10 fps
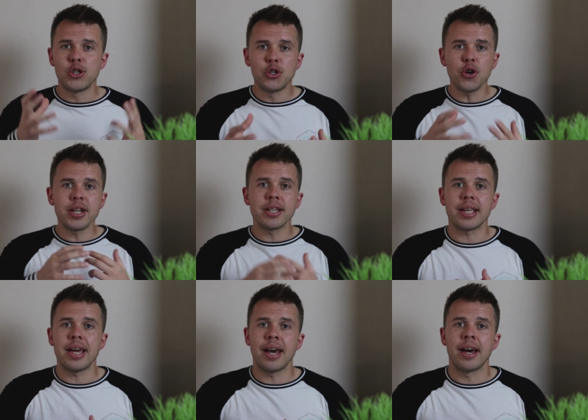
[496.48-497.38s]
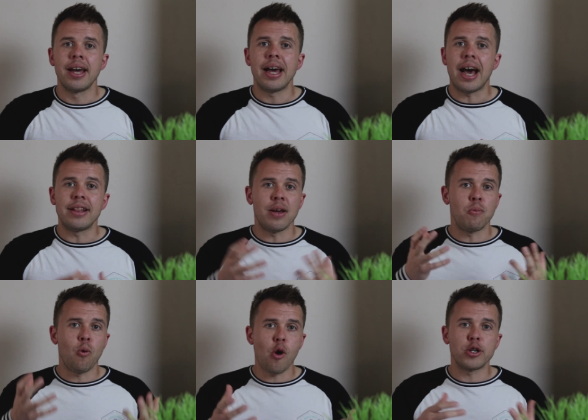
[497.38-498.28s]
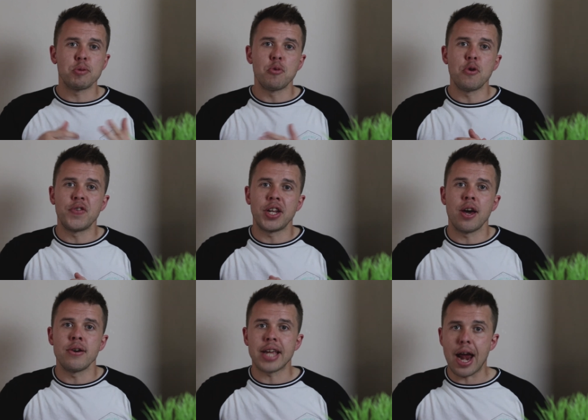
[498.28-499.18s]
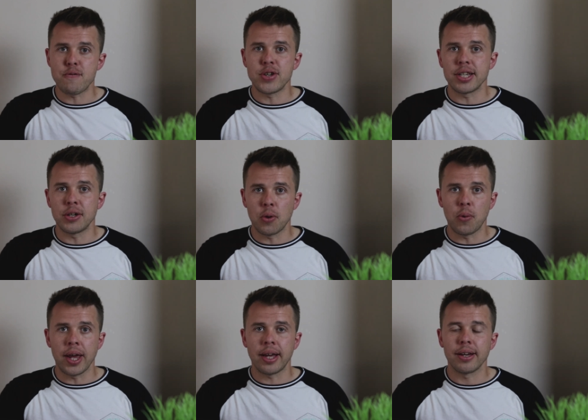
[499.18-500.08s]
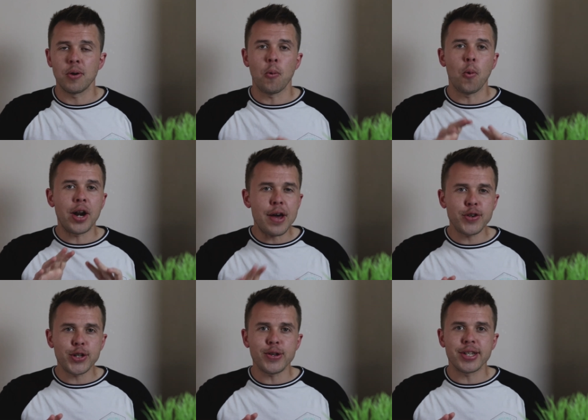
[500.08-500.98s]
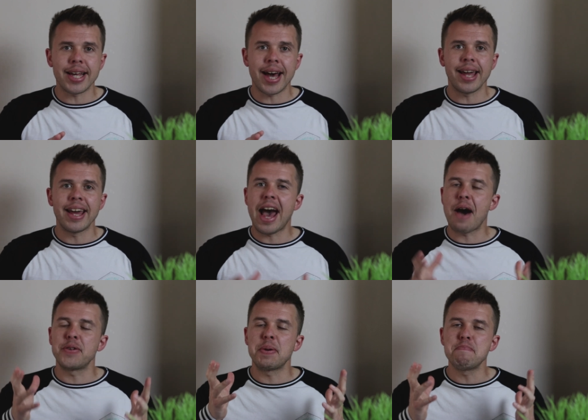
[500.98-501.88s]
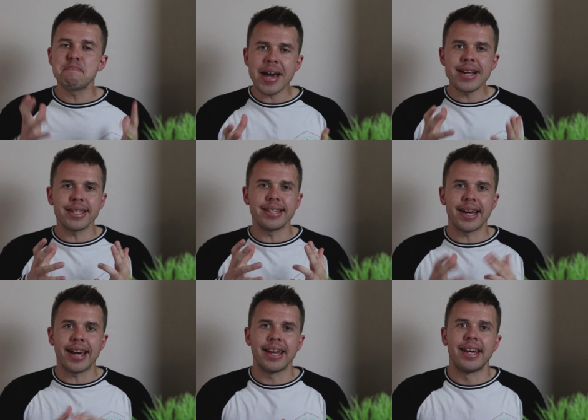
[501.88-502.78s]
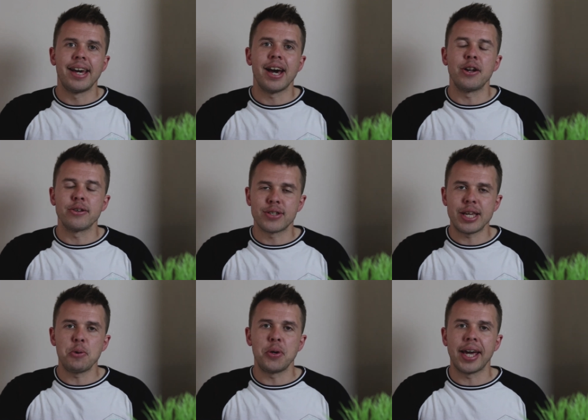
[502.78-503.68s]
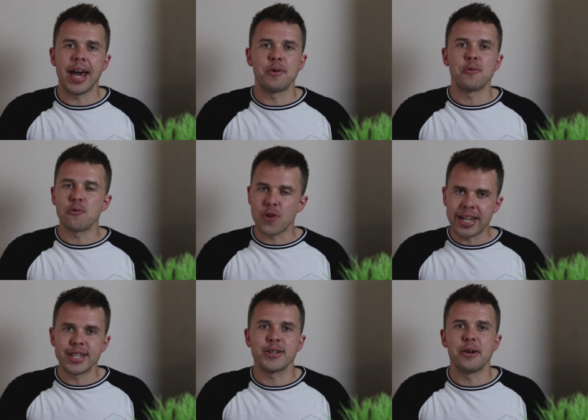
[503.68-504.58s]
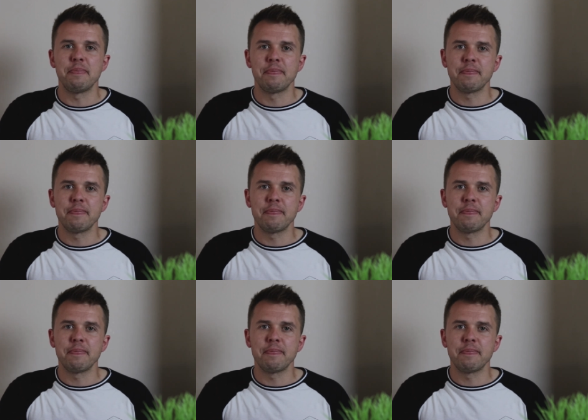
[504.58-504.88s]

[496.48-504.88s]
join us here, and then watch more videos every single week. Whatever you do today, have an amazing day, and I'll see you all again really soon.